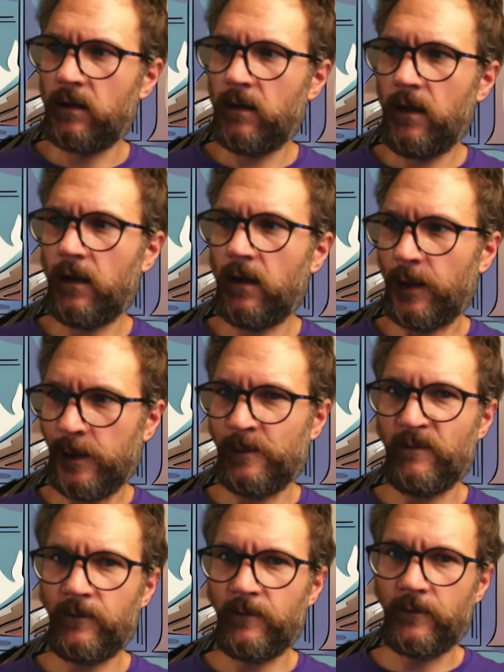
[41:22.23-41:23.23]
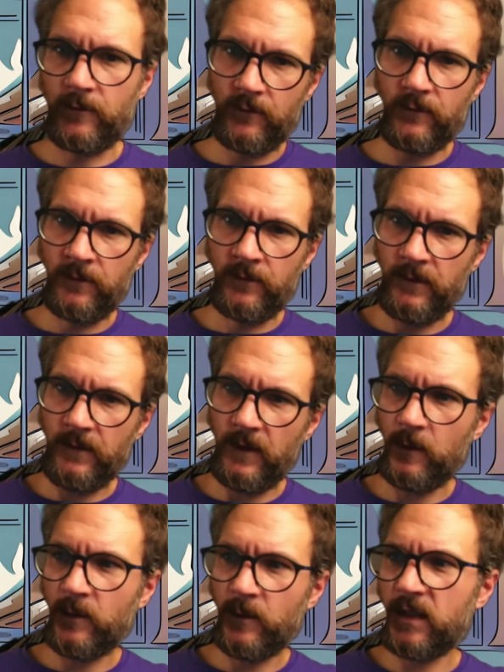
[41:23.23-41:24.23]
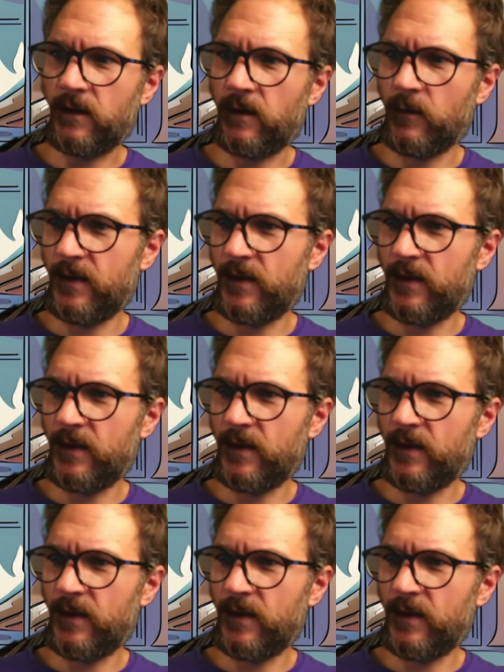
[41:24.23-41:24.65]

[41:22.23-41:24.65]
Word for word: Um, they'll be they'll be